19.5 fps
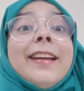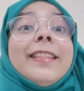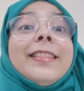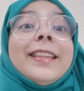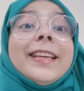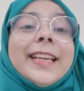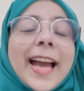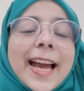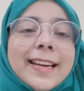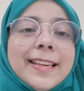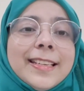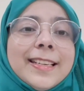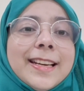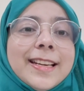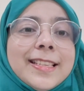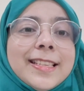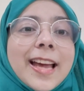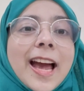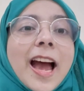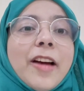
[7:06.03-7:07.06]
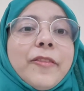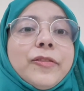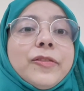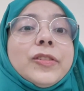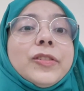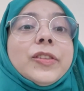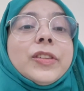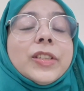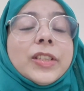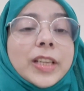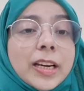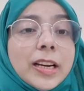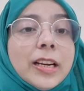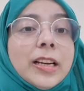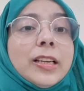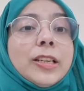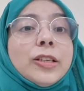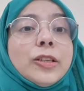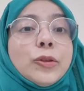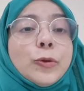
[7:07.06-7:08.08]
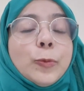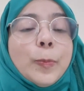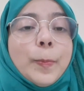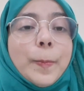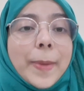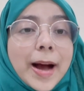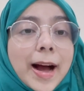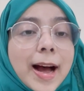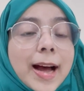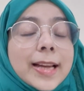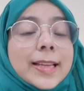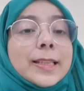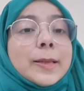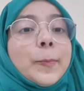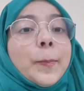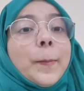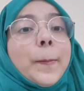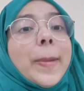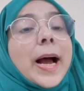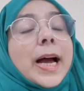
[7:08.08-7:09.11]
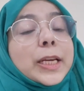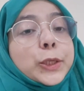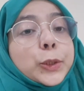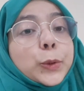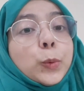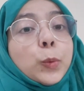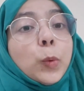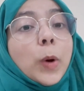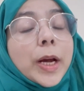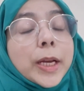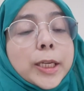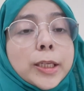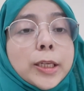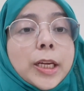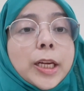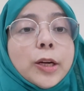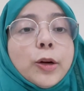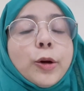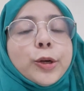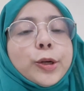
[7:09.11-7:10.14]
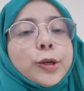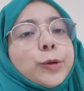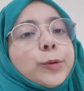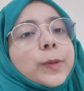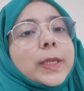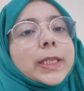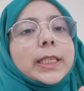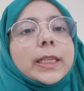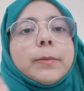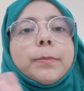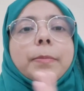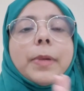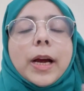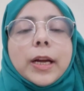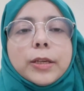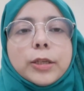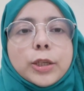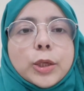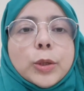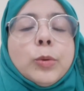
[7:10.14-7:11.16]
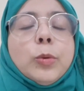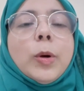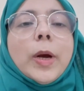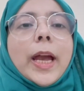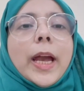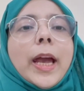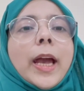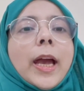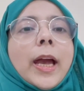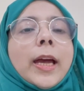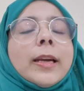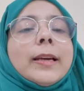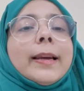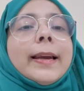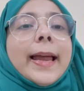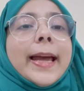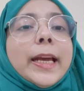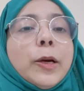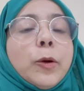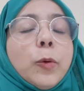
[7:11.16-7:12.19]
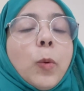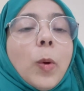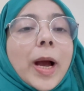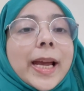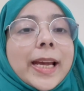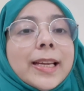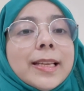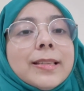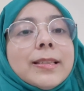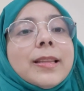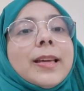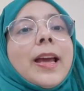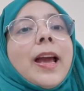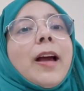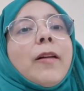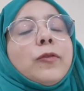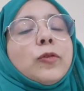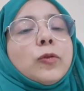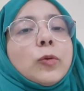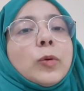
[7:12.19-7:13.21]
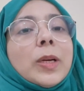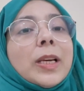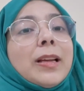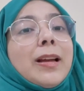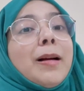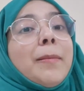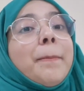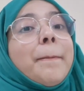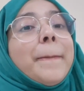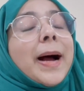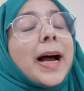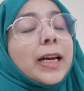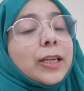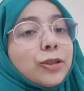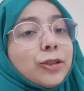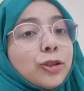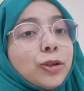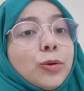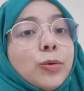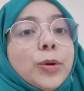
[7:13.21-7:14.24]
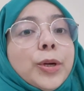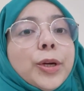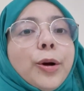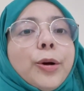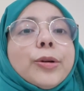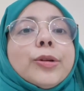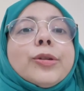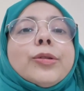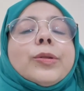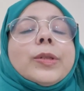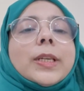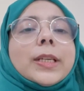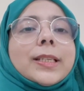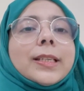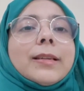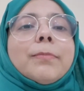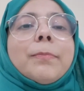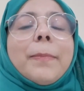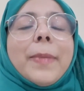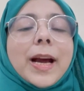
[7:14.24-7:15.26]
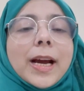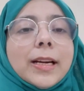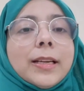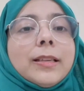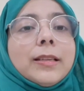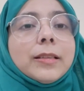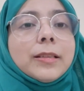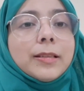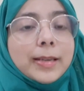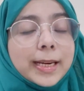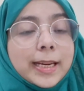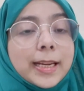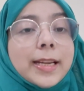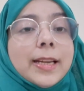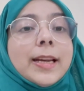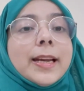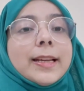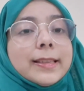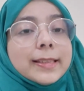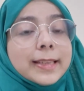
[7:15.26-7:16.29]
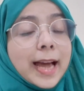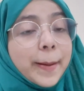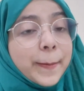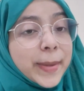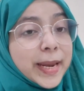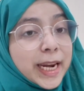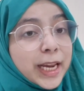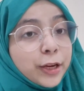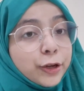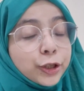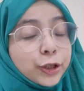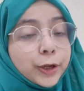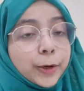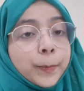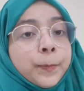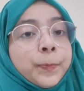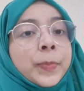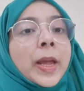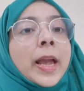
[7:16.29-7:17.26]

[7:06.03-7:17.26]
The candidates have still to pass part one in order to sit in part two, and likewise they have to clear part two in order to sit in part three examination.